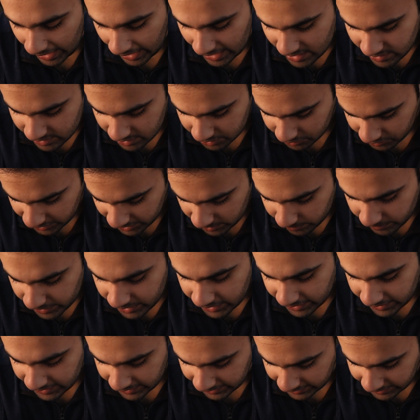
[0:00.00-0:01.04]
as the
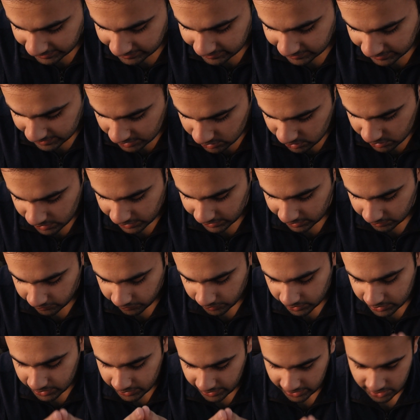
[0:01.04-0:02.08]
treatment he needs insulin
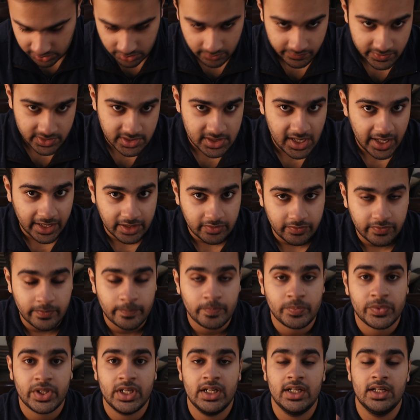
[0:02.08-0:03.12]
for the rest of his life.
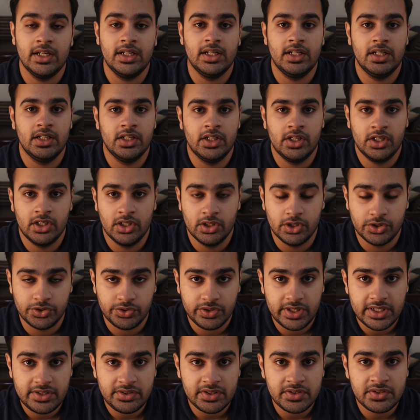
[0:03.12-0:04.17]

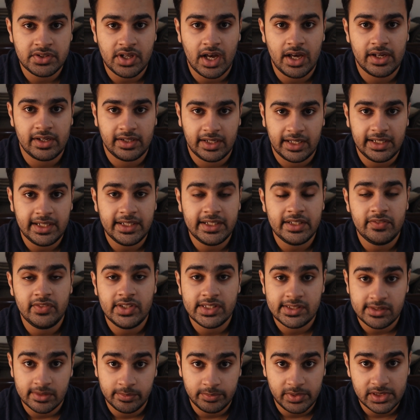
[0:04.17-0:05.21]
So this is a
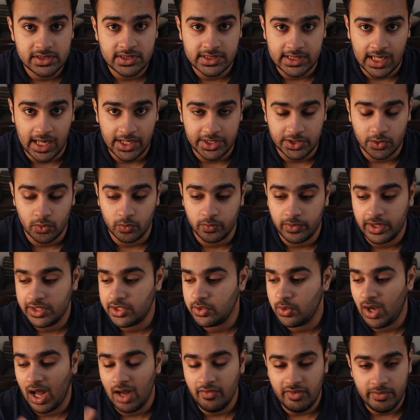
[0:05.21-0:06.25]
relatively simple scenario where
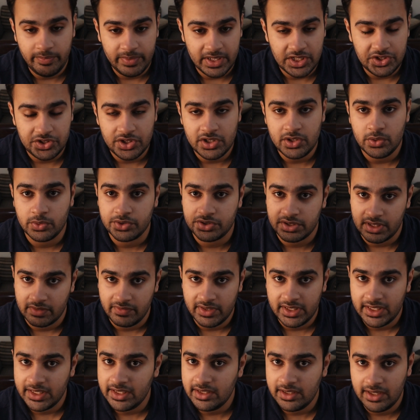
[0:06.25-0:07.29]
you have a patient who's
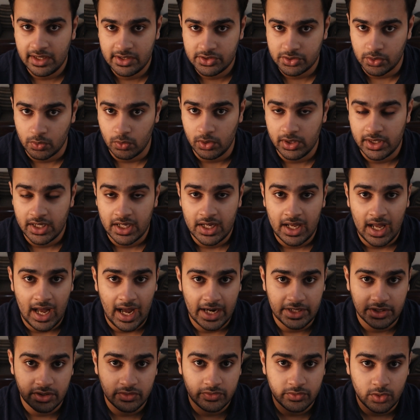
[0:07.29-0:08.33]
17 years old
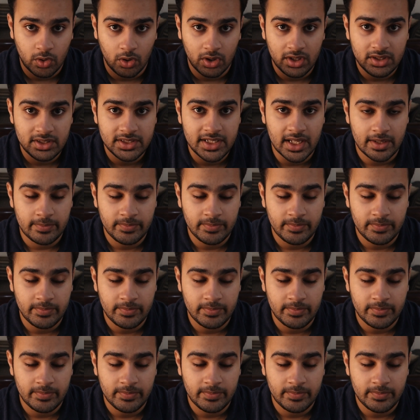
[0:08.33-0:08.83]
and you've called